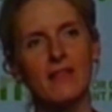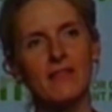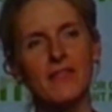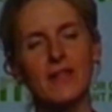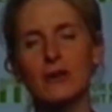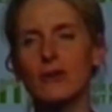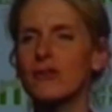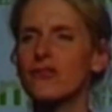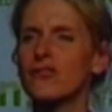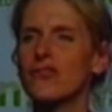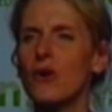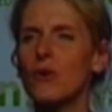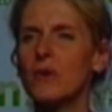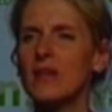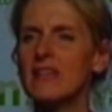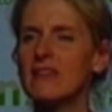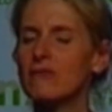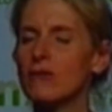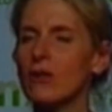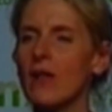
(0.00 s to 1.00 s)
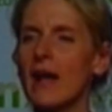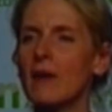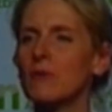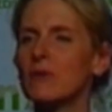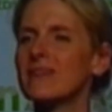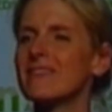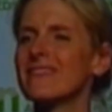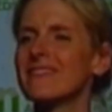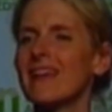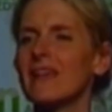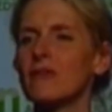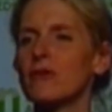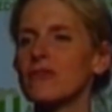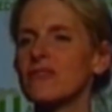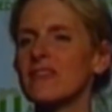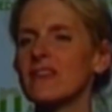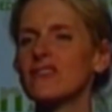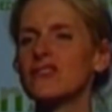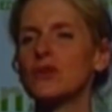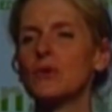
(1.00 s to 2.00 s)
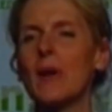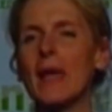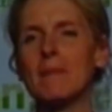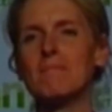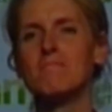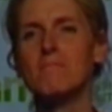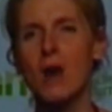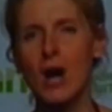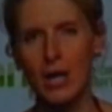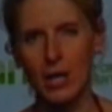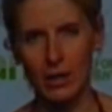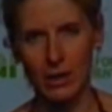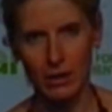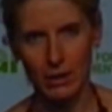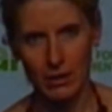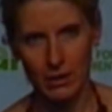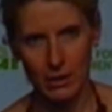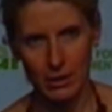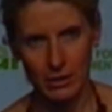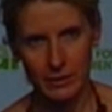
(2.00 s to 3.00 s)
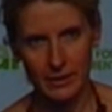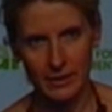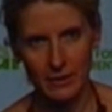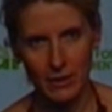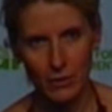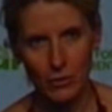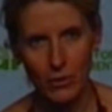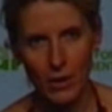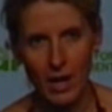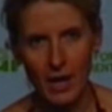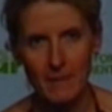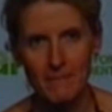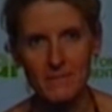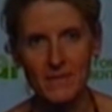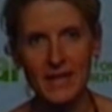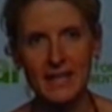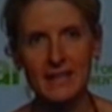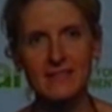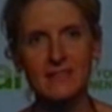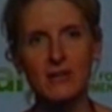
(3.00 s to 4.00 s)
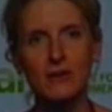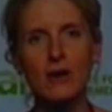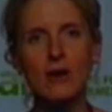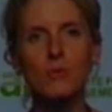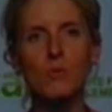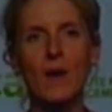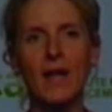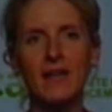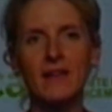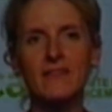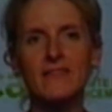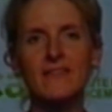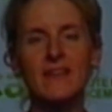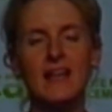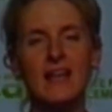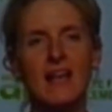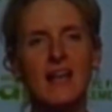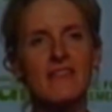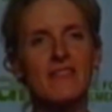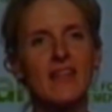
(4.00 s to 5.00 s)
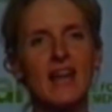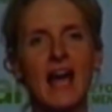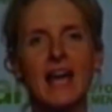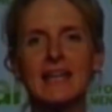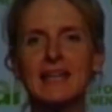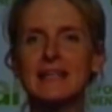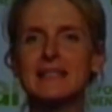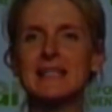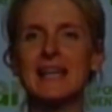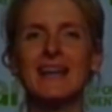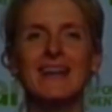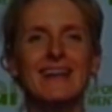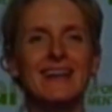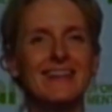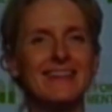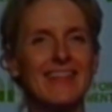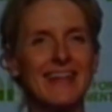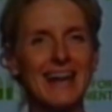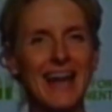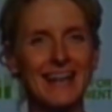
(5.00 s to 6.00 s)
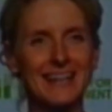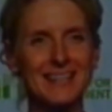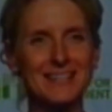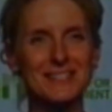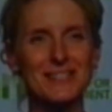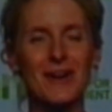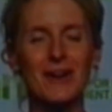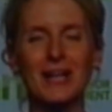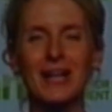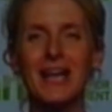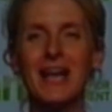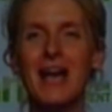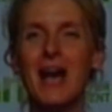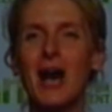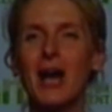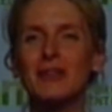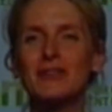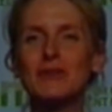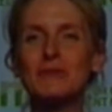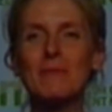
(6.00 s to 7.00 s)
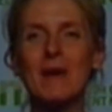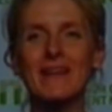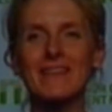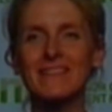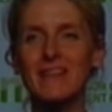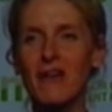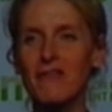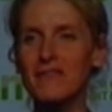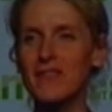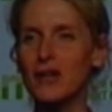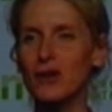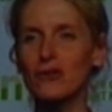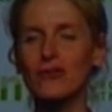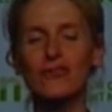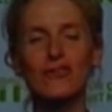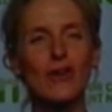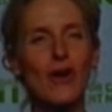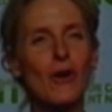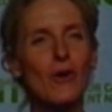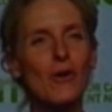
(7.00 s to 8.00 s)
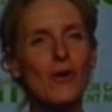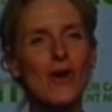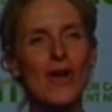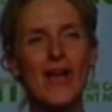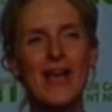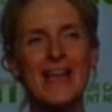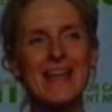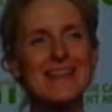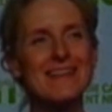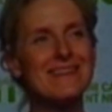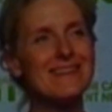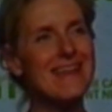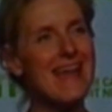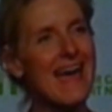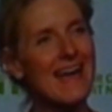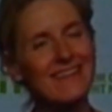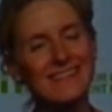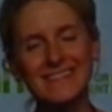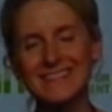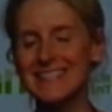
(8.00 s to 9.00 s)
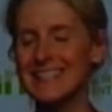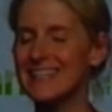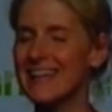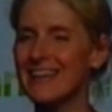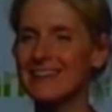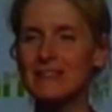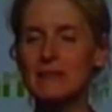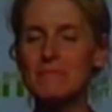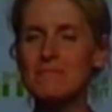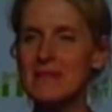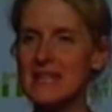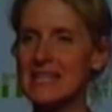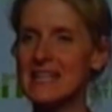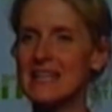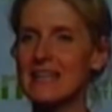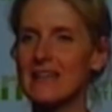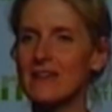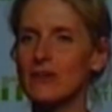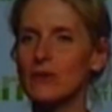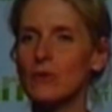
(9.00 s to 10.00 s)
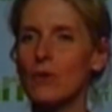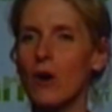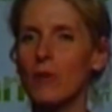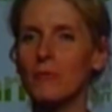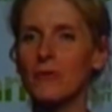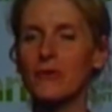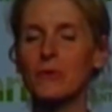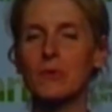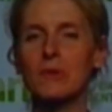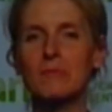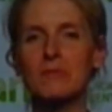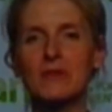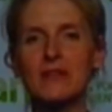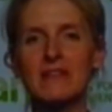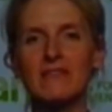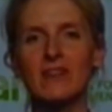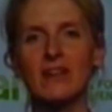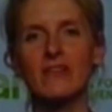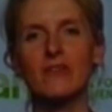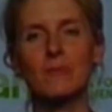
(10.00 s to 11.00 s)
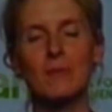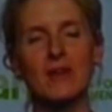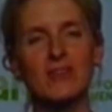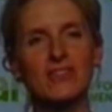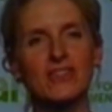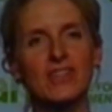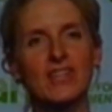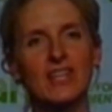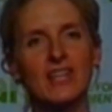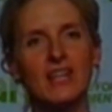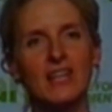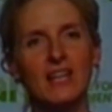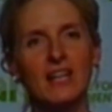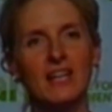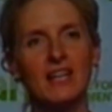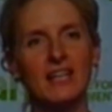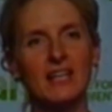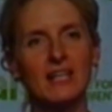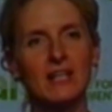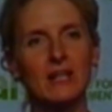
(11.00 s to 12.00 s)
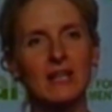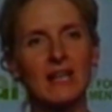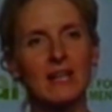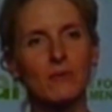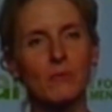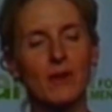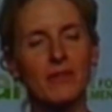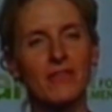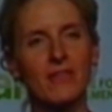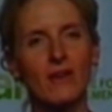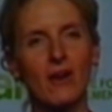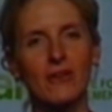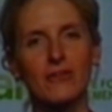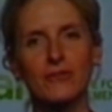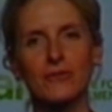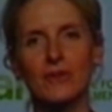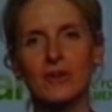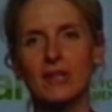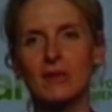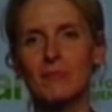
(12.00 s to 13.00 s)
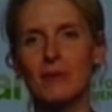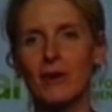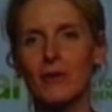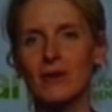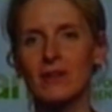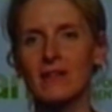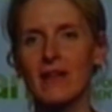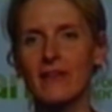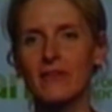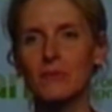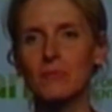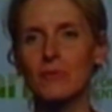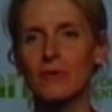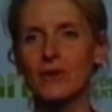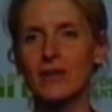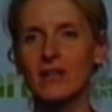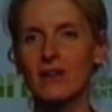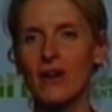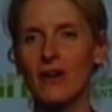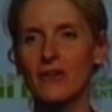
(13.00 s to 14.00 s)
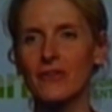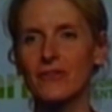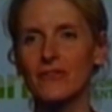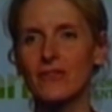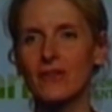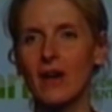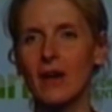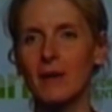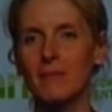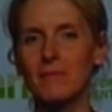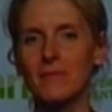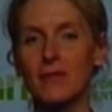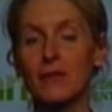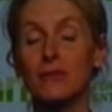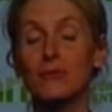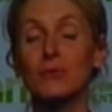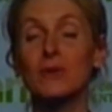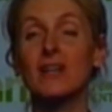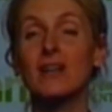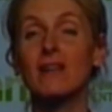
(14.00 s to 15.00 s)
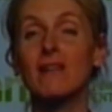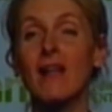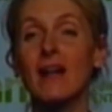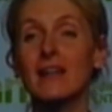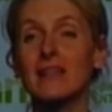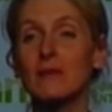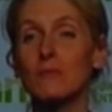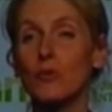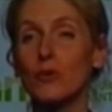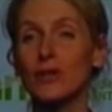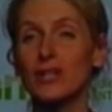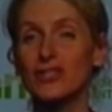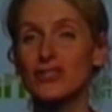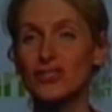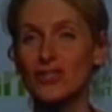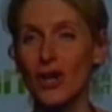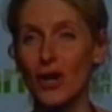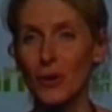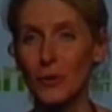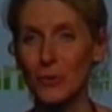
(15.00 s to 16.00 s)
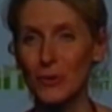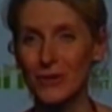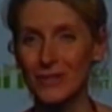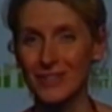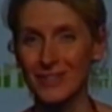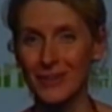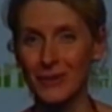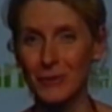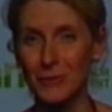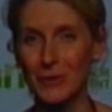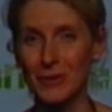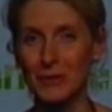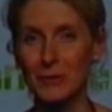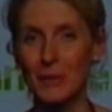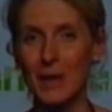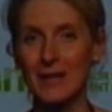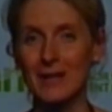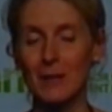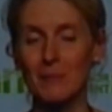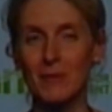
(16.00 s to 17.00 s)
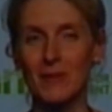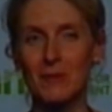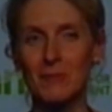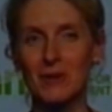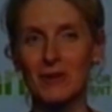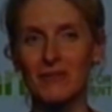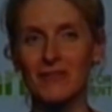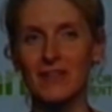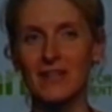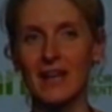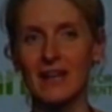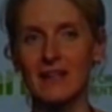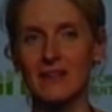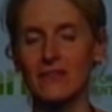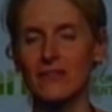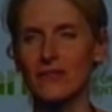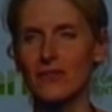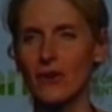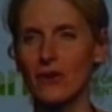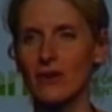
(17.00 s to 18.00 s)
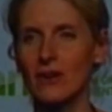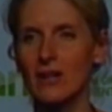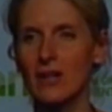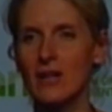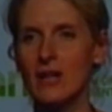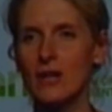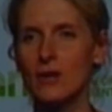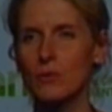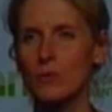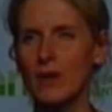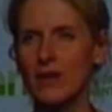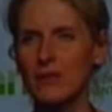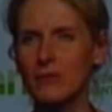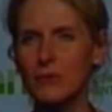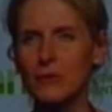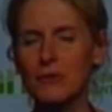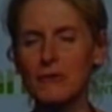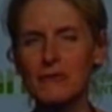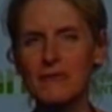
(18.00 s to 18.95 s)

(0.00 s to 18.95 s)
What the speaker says: that are so evil. I wouldn't say those things to a mugger, you know? Like there are ways that I can talk to myself that are so nasty and demeaning, you almost wouldn't believe it, especially in what the Australian poet Les Murray calls the 3 o'clock in the morning show, you know, where you wake up in the middle of the night and start running through